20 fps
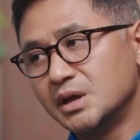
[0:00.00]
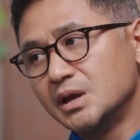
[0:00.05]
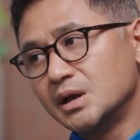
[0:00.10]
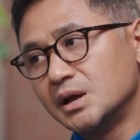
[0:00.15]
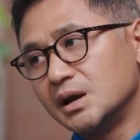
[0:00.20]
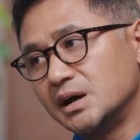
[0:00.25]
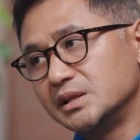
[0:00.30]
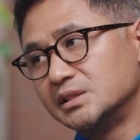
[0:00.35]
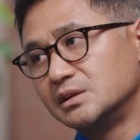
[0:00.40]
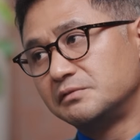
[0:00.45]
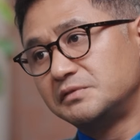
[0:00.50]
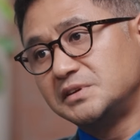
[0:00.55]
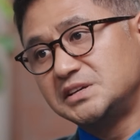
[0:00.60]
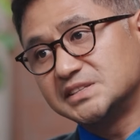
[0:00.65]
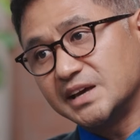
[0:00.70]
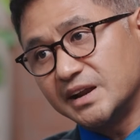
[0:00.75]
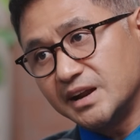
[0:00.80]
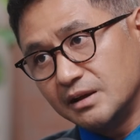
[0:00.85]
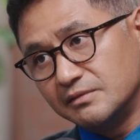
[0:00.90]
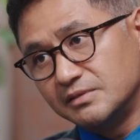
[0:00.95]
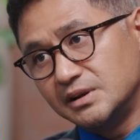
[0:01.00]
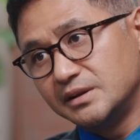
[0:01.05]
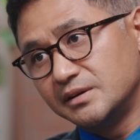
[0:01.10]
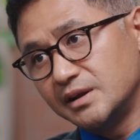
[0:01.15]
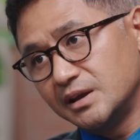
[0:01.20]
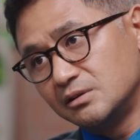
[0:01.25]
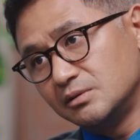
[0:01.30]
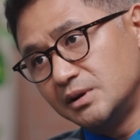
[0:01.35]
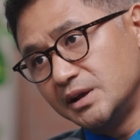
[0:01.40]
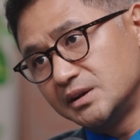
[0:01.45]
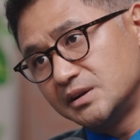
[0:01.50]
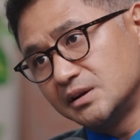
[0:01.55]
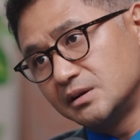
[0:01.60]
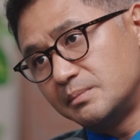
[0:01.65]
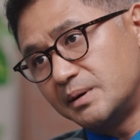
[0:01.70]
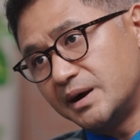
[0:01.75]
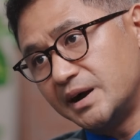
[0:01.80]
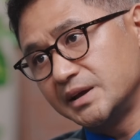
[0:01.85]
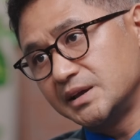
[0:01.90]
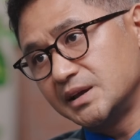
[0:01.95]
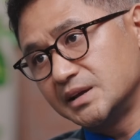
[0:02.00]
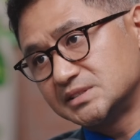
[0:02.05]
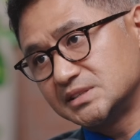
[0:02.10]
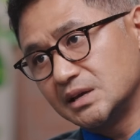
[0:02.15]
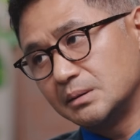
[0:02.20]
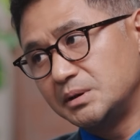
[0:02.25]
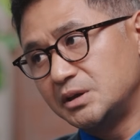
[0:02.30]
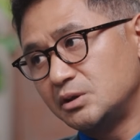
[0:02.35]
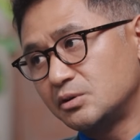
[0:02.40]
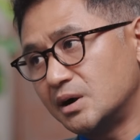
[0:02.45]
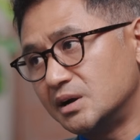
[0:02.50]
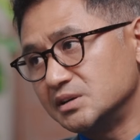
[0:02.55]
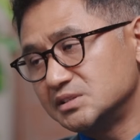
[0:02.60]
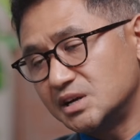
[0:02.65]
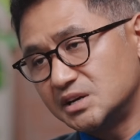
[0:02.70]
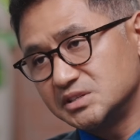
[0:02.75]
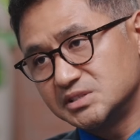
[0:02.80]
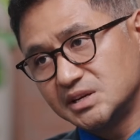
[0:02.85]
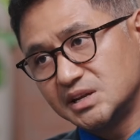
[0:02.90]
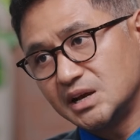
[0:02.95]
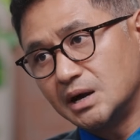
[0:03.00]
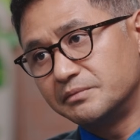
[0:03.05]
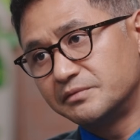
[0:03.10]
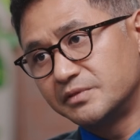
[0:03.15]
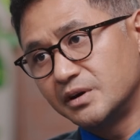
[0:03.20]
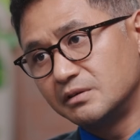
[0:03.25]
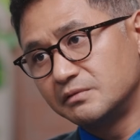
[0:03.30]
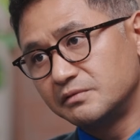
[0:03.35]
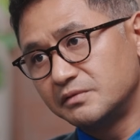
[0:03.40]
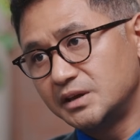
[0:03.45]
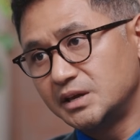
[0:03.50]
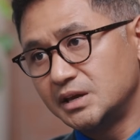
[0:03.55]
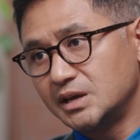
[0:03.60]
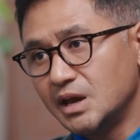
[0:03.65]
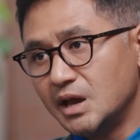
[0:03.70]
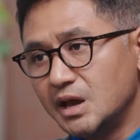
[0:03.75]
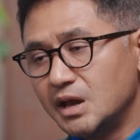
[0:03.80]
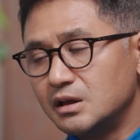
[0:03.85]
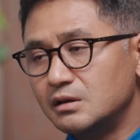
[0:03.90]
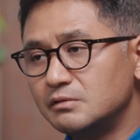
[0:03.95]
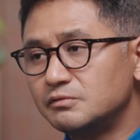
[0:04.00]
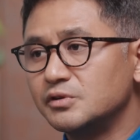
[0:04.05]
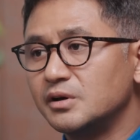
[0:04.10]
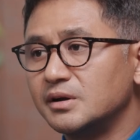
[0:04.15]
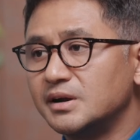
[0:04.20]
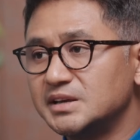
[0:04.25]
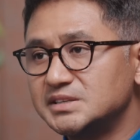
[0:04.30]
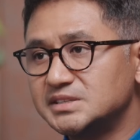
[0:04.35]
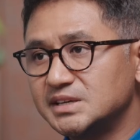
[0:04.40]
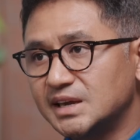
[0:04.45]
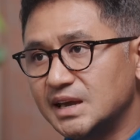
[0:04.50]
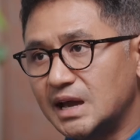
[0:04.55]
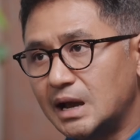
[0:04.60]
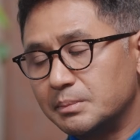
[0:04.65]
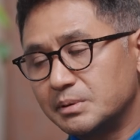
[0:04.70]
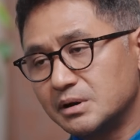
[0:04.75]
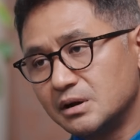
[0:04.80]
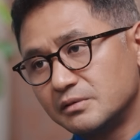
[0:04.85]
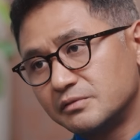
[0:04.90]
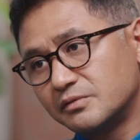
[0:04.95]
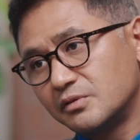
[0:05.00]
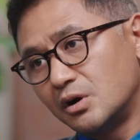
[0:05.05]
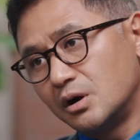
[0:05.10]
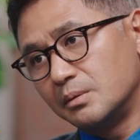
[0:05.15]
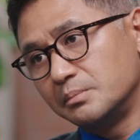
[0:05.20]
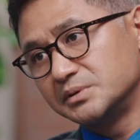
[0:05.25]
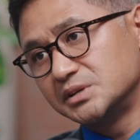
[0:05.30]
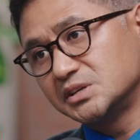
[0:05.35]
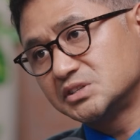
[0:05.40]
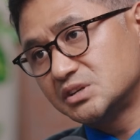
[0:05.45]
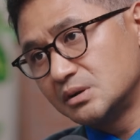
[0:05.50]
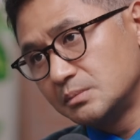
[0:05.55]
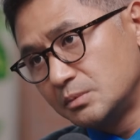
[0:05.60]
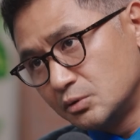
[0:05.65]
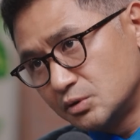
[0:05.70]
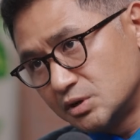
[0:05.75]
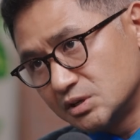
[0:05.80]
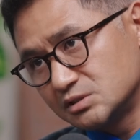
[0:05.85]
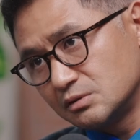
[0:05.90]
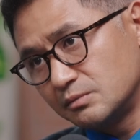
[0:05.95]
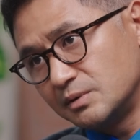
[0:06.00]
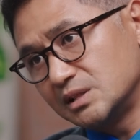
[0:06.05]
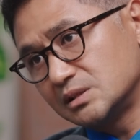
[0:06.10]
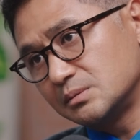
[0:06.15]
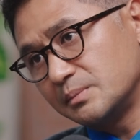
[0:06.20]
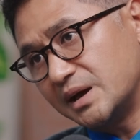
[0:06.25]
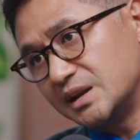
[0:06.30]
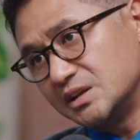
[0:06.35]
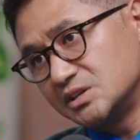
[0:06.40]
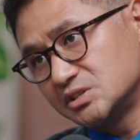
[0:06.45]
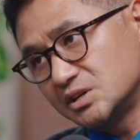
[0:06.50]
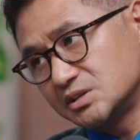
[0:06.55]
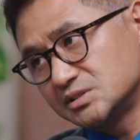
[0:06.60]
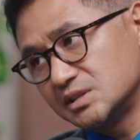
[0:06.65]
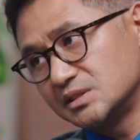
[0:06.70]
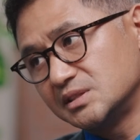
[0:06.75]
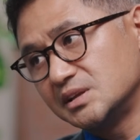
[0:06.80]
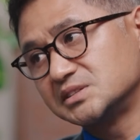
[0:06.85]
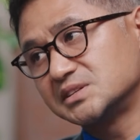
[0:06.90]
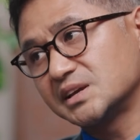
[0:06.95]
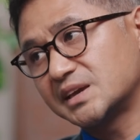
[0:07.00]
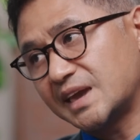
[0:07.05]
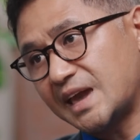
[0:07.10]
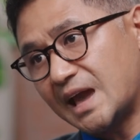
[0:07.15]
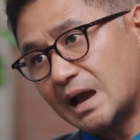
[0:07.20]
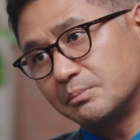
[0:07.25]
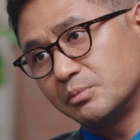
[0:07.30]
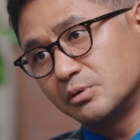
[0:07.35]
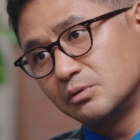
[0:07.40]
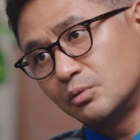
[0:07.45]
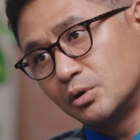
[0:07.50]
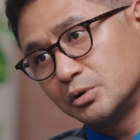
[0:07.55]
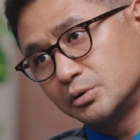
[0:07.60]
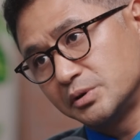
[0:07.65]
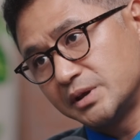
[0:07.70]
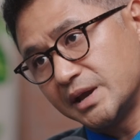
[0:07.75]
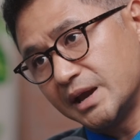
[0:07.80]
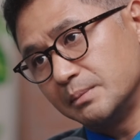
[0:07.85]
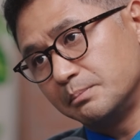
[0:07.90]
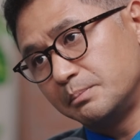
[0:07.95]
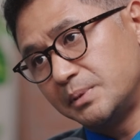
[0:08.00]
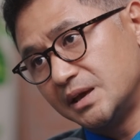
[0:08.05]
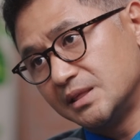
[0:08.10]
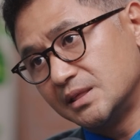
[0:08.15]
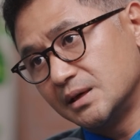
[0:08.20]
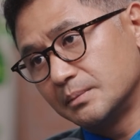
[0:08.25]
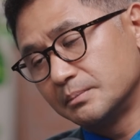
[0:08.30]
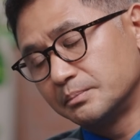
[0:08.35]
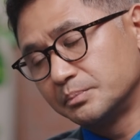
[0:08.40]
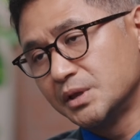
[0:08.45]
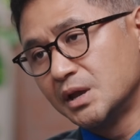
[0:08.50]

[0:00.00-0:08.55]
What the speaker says: The fees are heavily regulated by SEBI. You can't charge any upfront fee. If you're raising capital from distributors or wealth managers, then there's a cap on what you can pay them.